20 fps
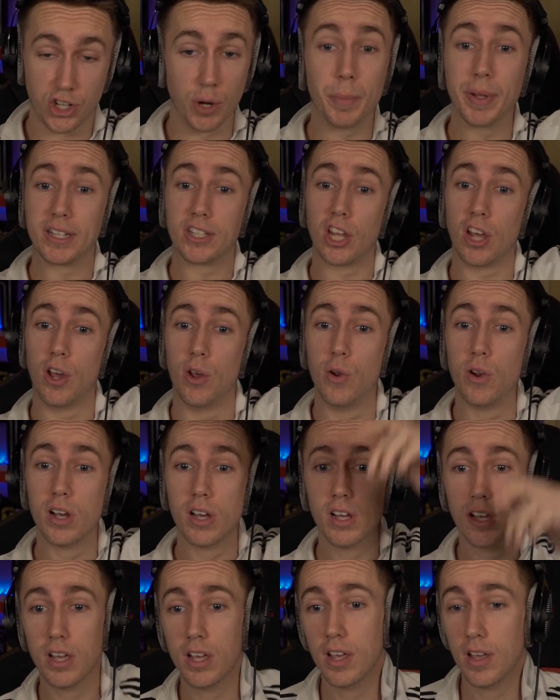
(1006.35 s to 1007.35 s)
Should be
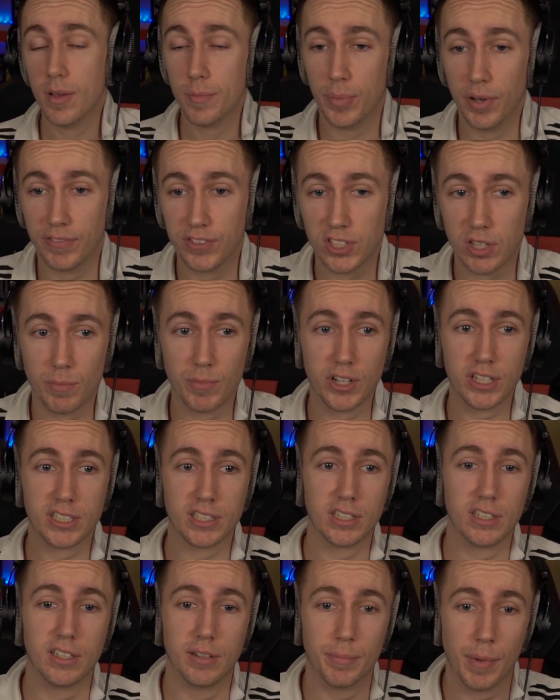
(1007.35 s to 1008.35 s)
2, but for some
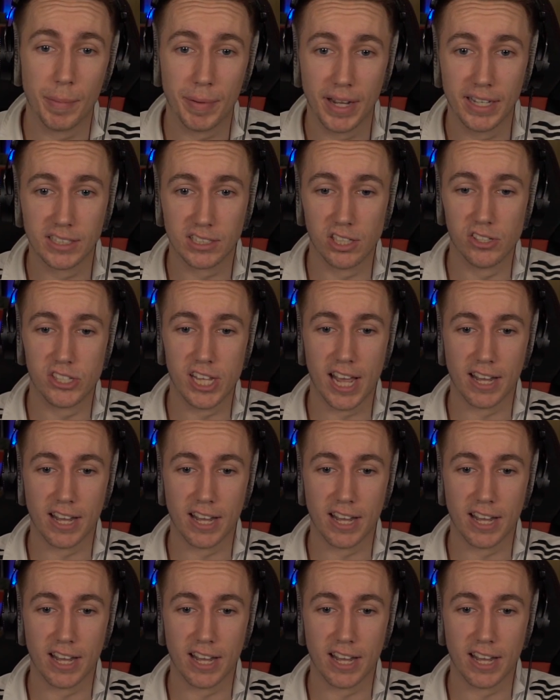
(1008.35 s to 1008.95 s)
reason, my players don't